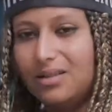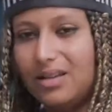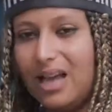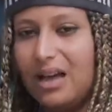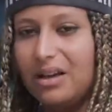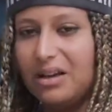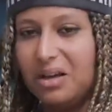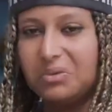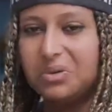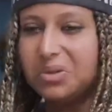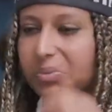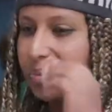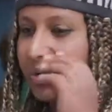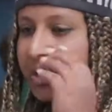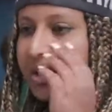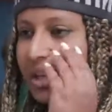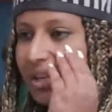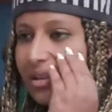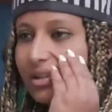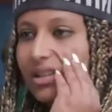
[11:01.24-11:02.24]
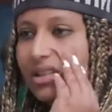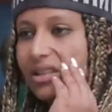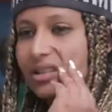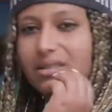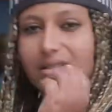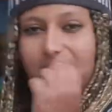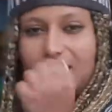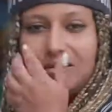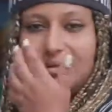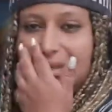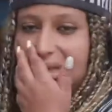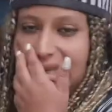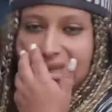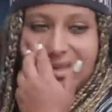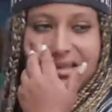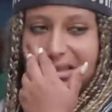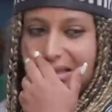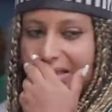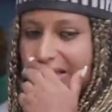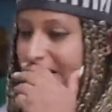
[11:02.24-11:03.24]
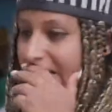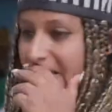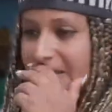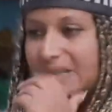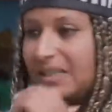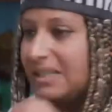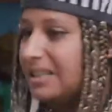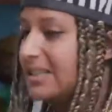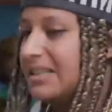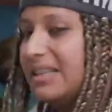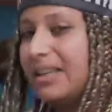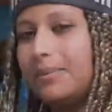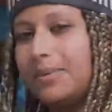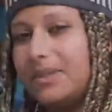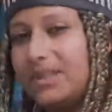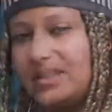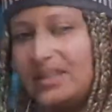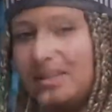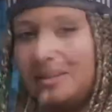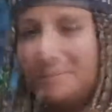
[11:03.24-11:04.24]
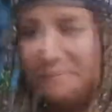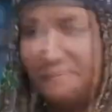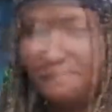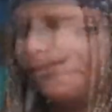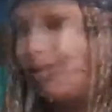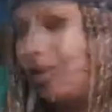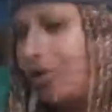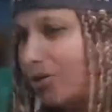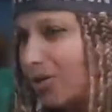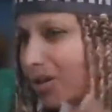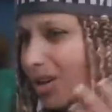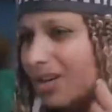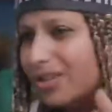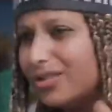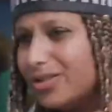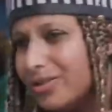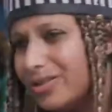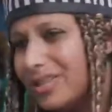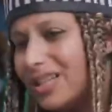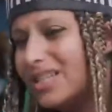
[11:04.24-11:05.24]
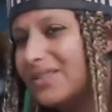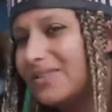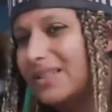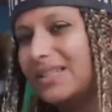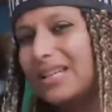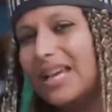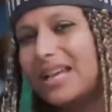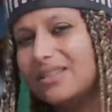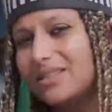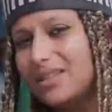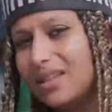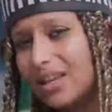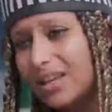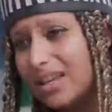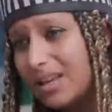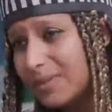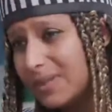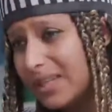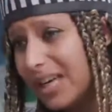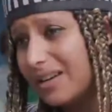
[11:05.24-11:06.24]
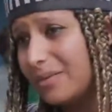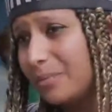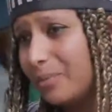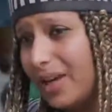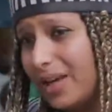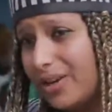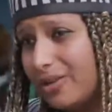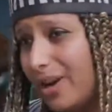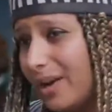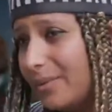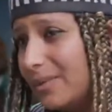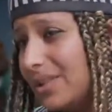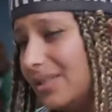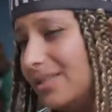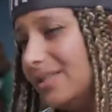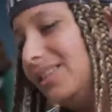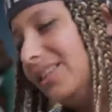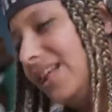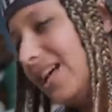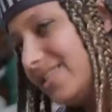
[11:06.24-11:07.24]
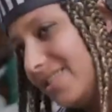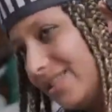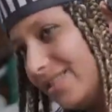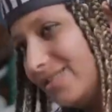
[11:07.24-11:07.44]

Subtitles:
I would pick LASH anytime, any day. No, the culture day is fantastic. It keeps getting better. I mean, last